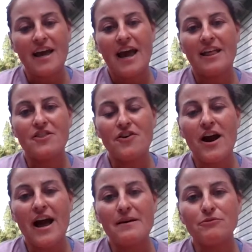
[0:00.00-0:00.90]
and they're
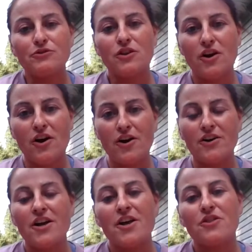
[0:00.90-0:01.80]
able to
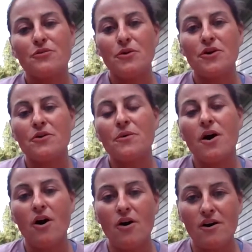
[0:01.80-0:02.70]
learn through
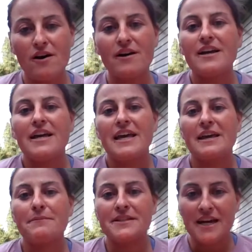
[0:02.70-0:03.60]
art,
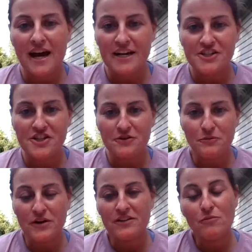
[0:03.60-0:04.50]
imitation
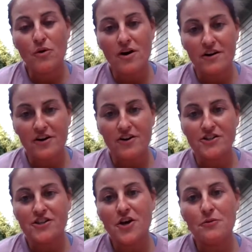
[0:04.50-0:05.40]
with
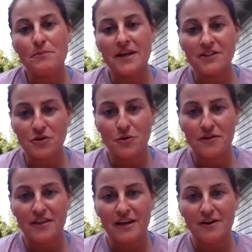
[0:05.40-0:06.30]
workers who mentor
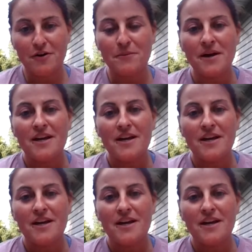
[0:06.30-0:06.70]
them.